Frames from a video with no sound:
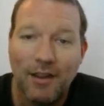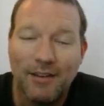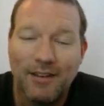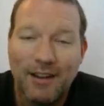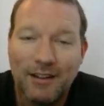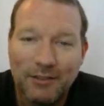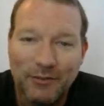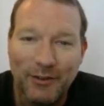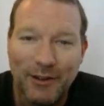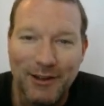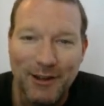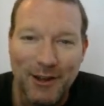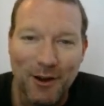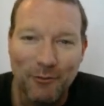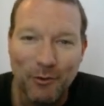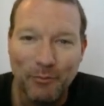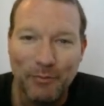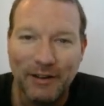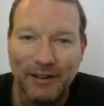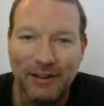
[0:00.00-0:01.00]
next video
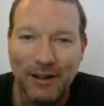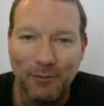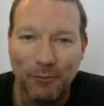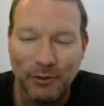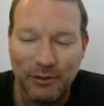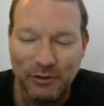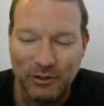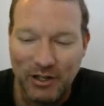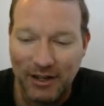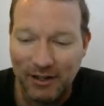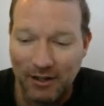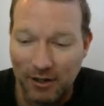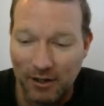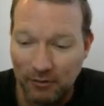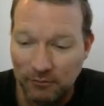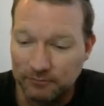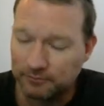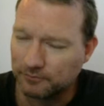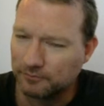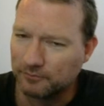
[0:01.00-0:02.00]
we'll pick up with
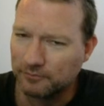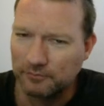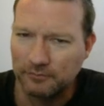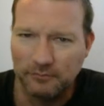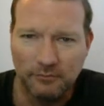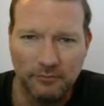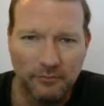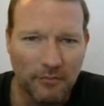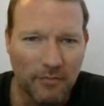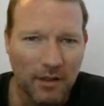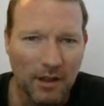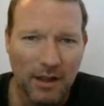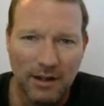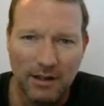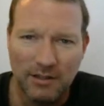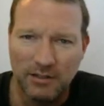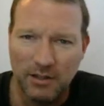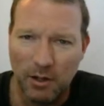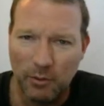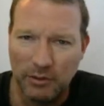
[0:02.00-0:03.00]
Django. And
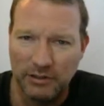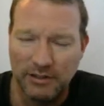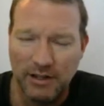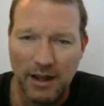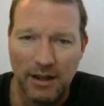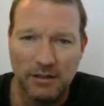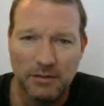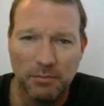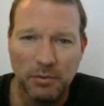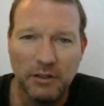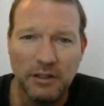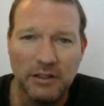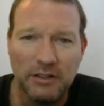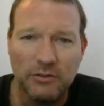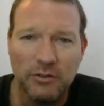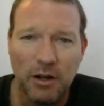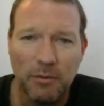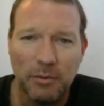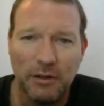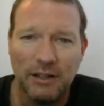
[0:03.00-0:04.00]
as always guys, please
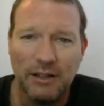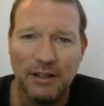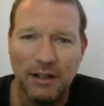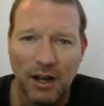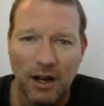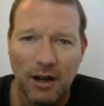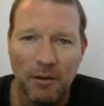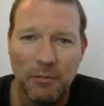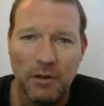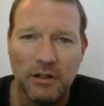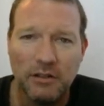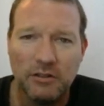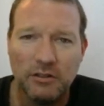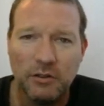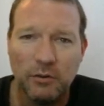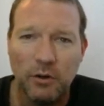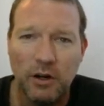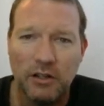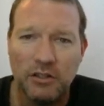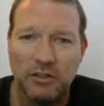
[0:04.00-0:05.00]
drop any comments,
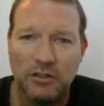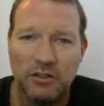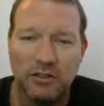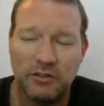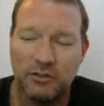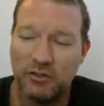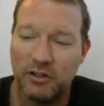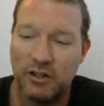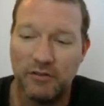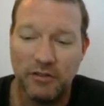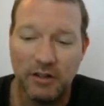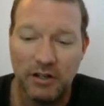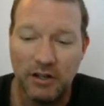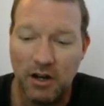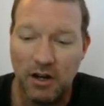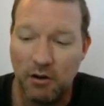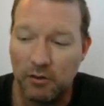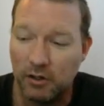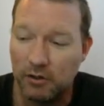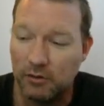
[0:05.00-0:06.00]
questions, or any
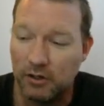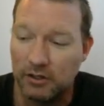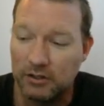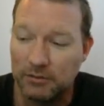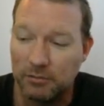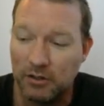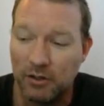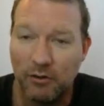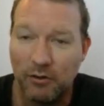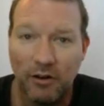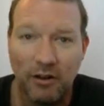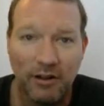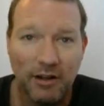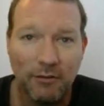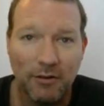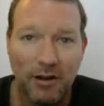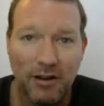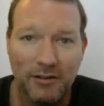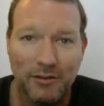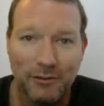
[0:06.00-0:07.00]
video requests below and I'll
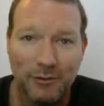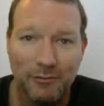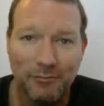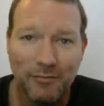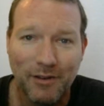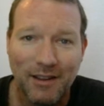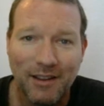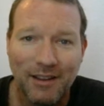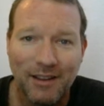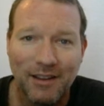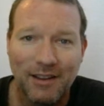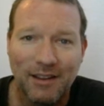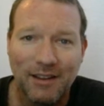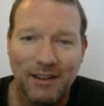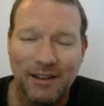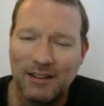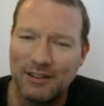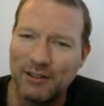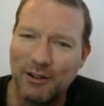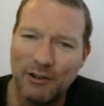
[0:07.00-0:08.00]
get right to them.
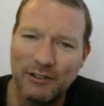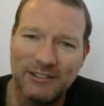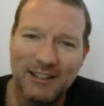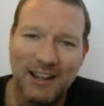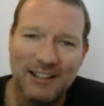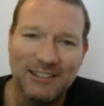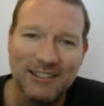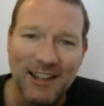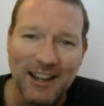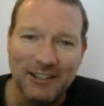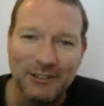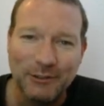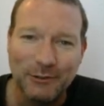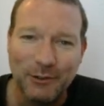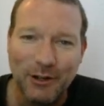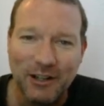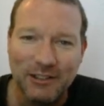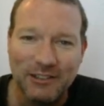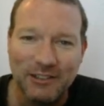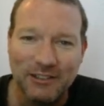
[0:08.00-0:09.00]
As always guys, thanks for
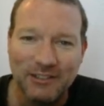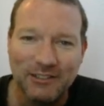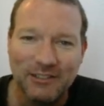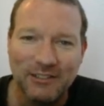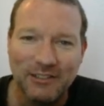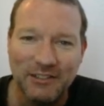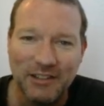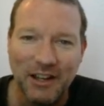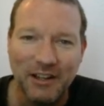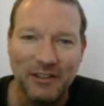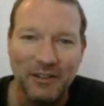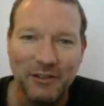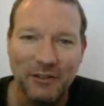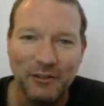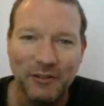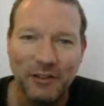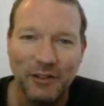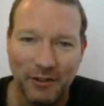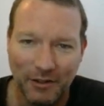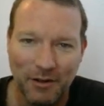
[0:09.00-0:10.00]
watching. Stay
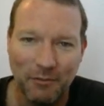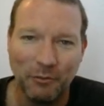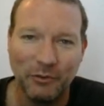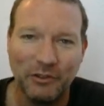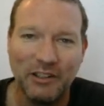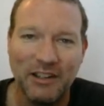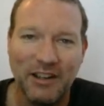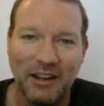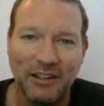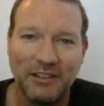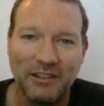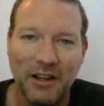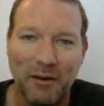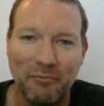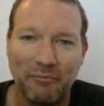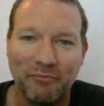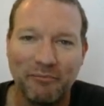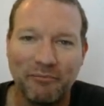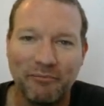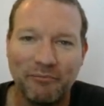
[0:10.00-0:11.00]
tuned and we'll see you next
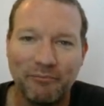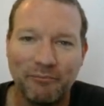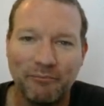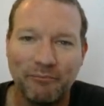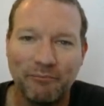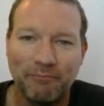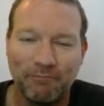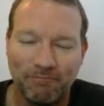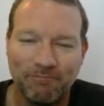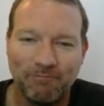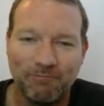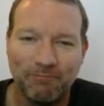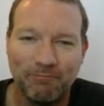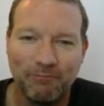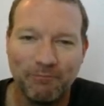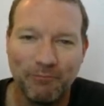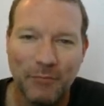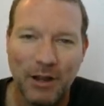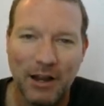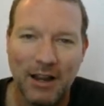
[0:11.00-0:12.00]
time.
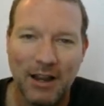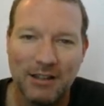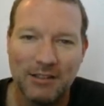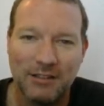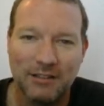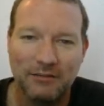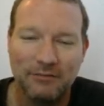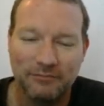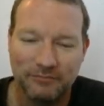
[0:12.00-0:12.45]
Bye guys.